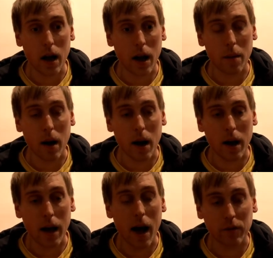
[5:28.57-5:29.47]
I
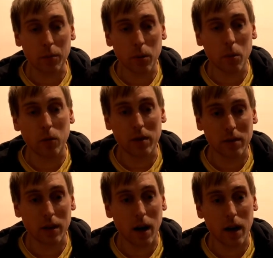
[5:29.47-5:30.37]
have to promote
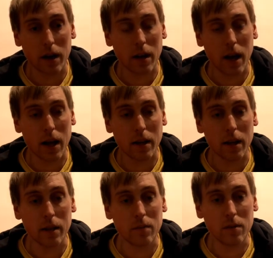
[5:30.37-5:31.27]
this guy and
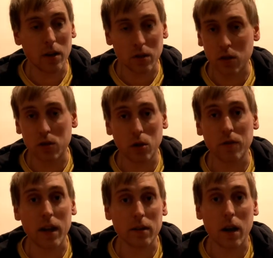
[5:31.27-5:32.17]
he doesn't
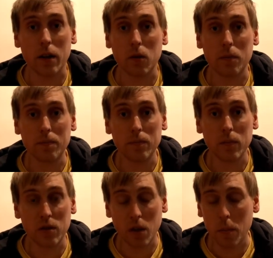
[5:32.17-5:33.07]
deserve that title.
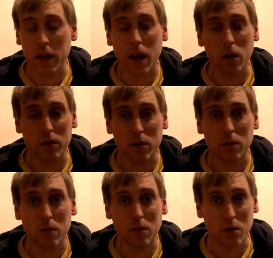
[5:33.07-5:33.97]
Somebody
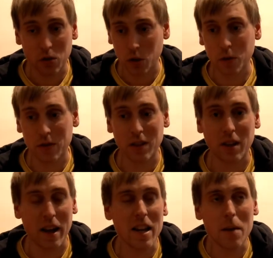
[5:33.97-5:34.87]
else deserves the
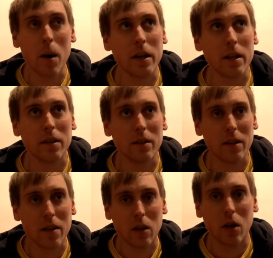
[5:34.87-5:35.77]
title. Anybody
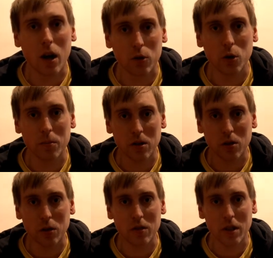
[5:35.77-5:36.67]
in the locker room
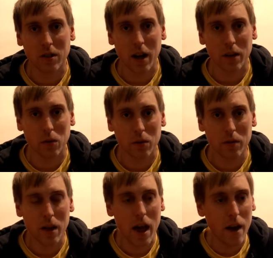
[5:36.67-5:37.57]
deserves the title.
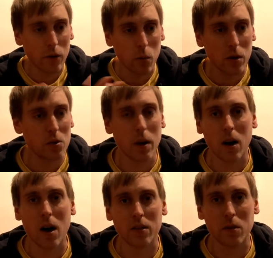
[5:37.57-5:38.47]
Everyone's been
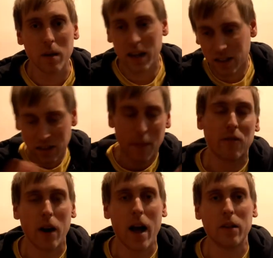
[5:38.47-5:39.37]
awesome
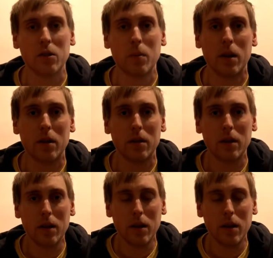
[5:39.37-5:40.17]
except for Alex Payne.